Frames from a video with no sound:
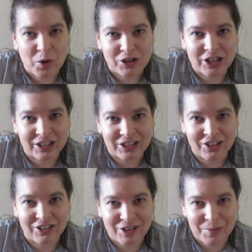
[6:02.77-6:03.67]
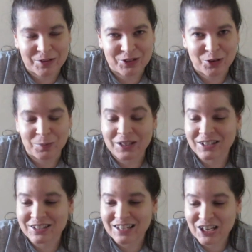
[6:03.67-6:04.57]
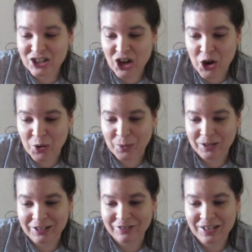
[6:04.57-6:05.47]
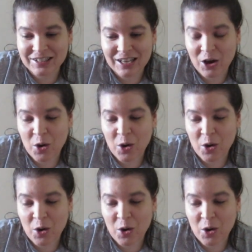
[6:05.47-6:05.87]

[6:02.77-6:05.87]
watching another episode, because I know if I say,